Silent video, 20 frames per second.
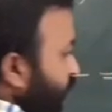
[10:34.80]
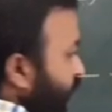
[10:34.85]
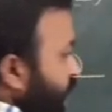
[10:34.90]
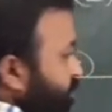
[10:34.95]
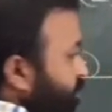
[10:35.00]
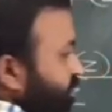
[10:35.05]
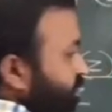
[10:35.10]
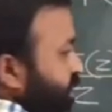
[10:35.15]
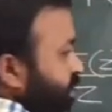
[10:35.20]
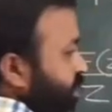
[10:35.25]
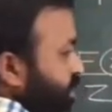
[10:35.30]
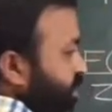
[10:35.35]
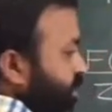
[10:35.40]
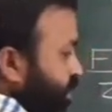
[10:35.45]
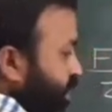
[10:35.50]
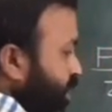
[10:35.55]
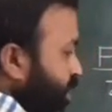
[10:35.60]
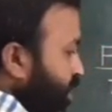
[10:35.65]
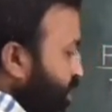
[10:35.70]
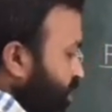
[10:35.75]
have z
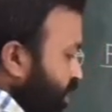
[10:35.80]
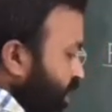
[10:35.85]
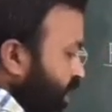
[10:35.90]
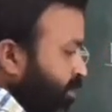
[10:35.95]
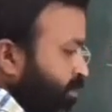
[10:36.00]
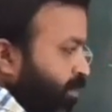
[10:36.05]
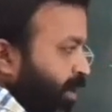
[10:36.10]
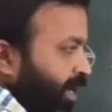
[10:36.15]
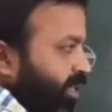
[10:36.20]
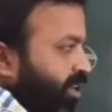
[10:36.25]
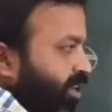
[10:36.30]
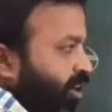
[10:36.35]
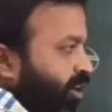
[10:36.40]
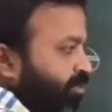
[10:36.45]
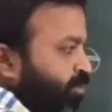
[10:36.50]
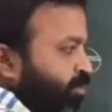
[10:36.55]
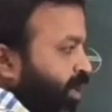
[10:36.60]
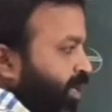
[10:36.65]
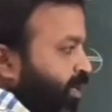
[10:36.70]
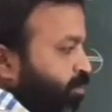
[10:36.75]
here, and by
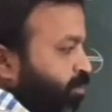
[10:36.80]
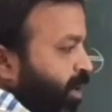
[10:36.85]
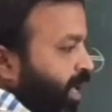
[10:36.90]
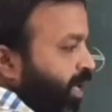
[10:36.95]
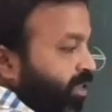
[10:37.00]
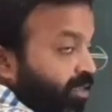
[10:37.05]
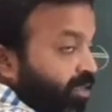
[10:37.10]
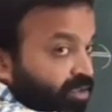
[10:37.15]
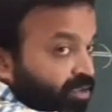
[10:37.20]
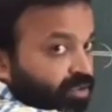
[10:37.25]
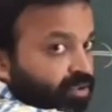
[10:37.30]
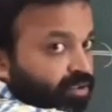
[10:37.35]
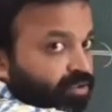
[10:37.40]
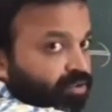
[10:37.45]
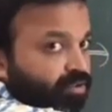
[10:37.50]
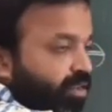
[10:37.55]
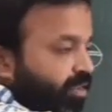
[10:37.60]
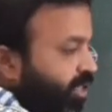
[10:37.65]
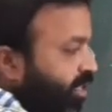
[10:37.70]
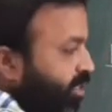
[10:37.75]
cross multiplying
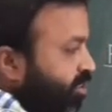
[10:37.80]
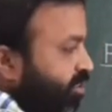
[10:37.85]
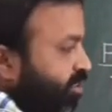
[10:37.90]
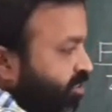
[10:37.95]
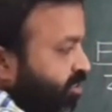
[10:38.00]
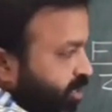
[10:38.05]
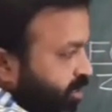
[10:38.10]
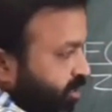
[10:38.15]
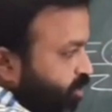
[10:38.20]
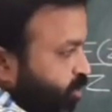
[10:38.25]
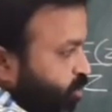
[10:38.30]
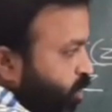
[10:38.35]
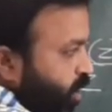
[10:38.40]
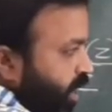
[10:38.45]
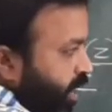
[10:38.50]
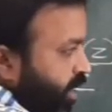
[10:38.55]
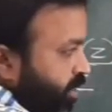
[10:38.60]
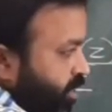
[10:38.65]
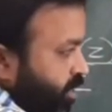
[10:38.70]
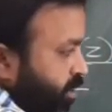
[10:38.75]
we will get z
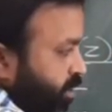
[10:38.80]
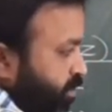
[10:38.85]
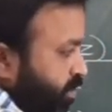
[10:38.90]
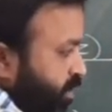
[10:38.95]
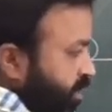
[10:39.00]
square term